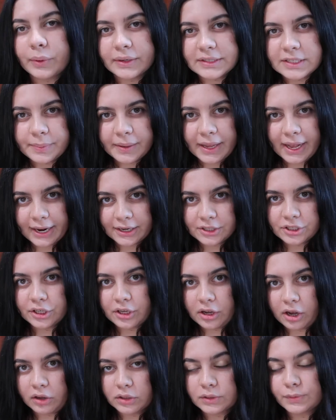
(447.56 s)
recipe actually
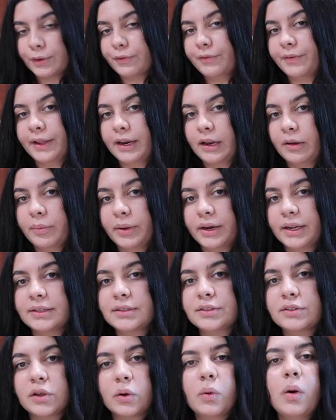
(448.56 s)
calls for feta, but
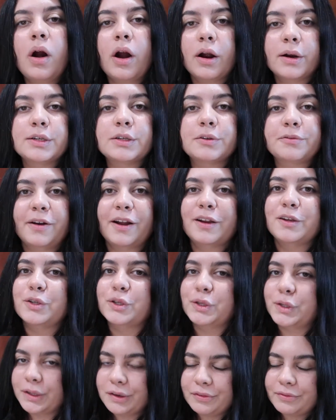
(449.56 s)
it's so hard to
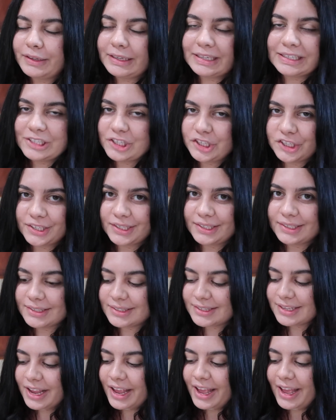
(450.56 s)
find good vegan
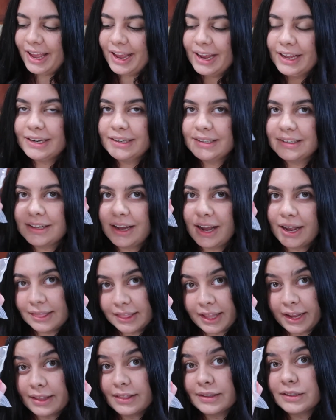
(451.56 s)
cheese. And I
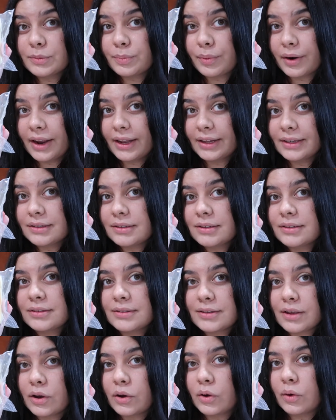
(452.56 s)
like this brand,
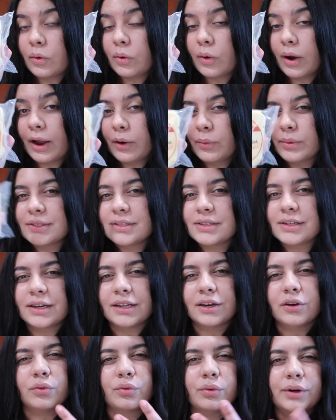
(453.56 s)
so I wasn't
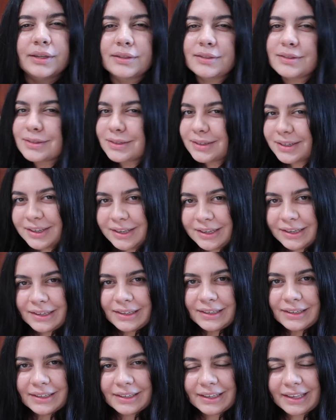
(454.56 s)
gonna risk
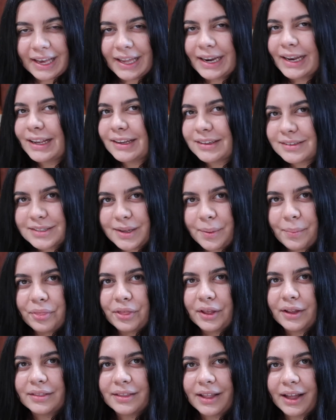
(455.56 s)
getting
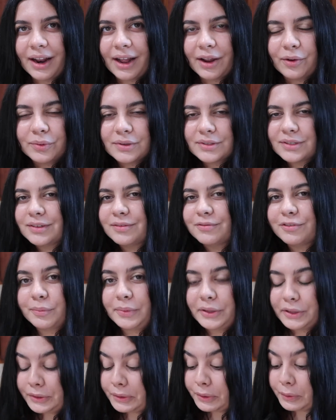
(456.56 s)
something that I wasn't
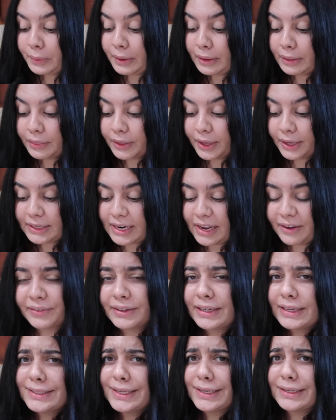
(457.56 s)
familiar with and
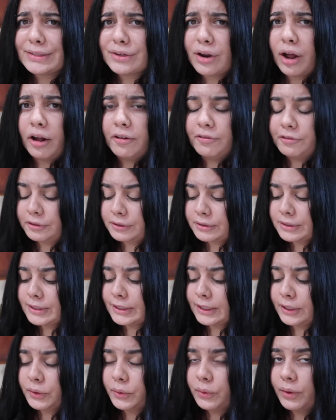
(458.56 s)
having it taste awful.
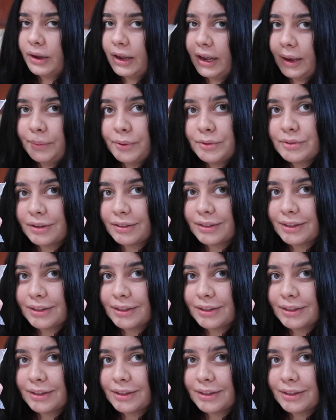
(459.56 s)
So I'm using